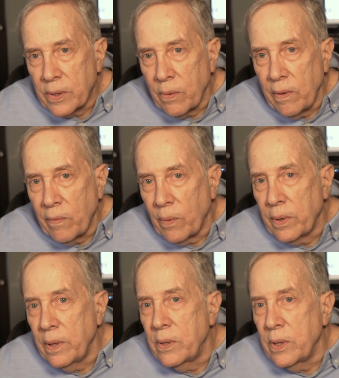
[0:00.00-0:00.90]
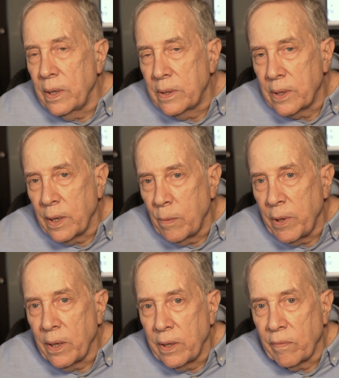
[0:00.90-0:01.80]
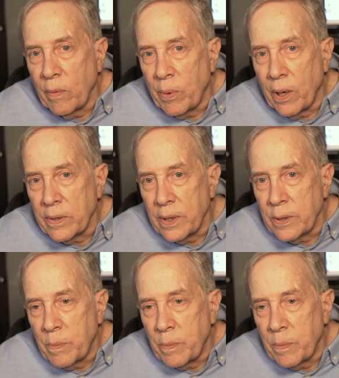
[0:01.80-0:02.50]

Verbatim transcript: screen voltage, it's going to be a different process.